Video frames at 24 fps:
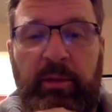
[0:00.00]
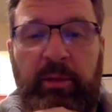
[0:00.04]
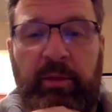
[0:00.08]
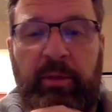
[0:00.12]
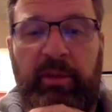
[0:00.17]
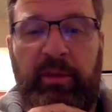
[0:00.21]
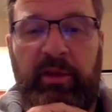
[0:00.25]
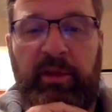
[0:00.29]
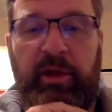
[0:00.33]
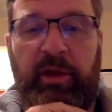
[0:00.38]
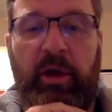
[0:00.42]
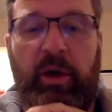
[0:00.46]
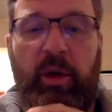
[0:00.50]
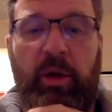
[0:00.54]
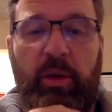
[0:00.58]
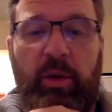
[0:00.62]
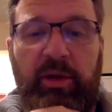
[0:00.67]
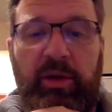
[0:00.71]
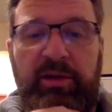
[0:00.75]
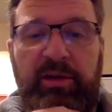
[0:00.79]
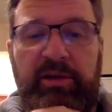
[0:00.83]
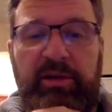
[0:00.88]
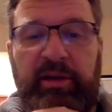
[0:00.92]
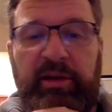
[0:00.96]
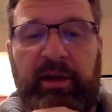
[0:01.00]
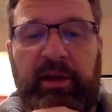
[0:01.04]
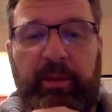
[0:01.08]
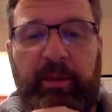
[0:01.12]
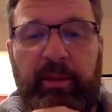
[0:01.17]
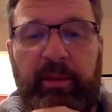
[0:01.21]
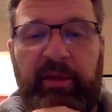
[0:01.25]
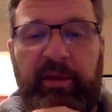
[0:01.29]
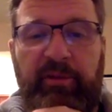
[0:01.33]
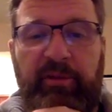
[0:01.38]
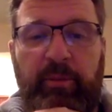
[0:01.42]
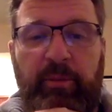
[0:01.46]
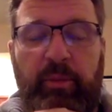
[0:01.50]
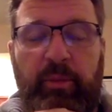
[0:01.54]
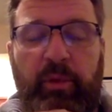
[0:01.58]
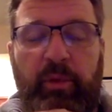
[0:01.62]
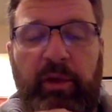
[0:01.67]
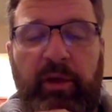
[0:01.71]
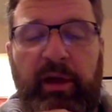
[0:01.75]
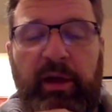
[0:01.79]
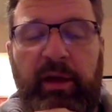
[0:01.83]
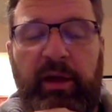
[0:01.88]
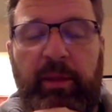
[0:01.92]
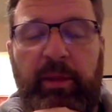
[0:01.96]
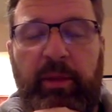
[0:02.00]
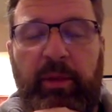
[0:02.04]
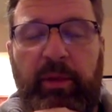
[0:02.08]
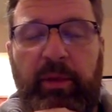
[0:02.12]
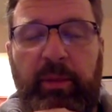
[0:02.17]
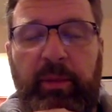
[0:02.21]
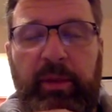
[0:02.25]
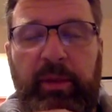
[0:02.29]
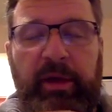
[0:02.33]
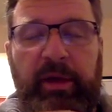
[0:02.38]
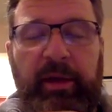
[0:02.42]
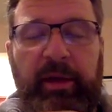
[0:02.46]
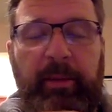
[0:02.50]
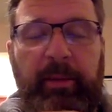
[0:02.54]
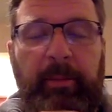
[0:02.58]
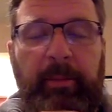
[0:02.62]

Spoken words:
But the goal is to get me from point A to point B.